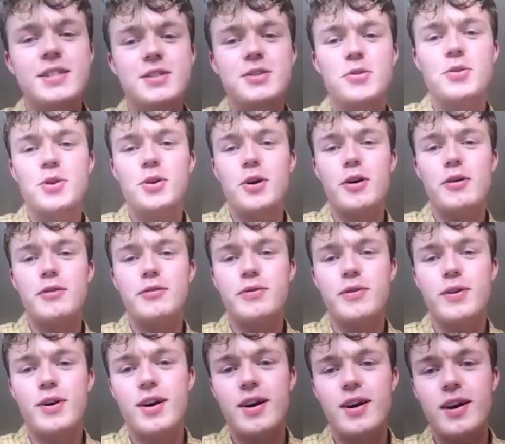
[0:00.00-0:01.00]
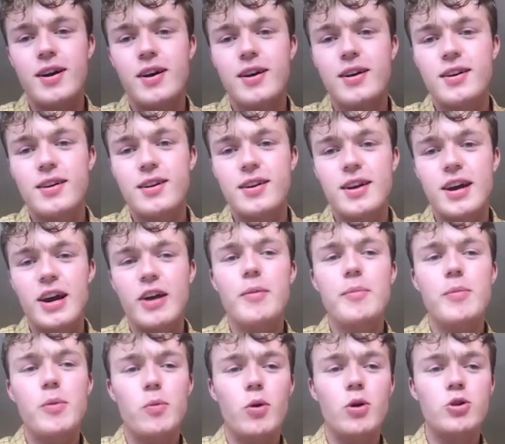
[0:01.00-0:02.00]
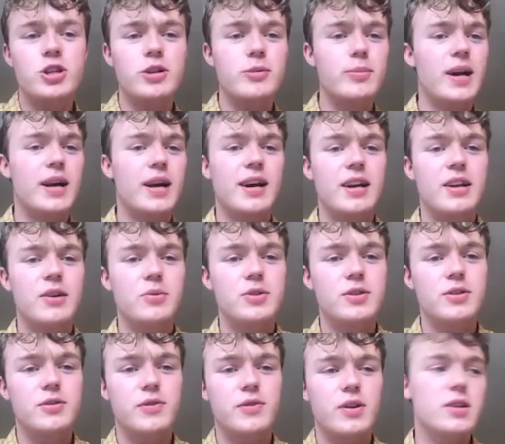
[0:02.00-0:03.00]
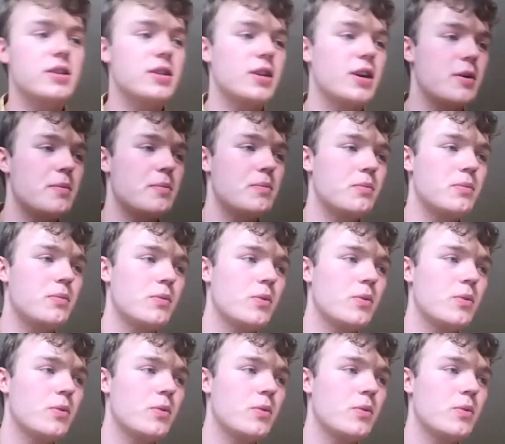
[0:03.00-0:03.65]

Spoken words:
to a lot of, I remember watching Blackadder was the first time,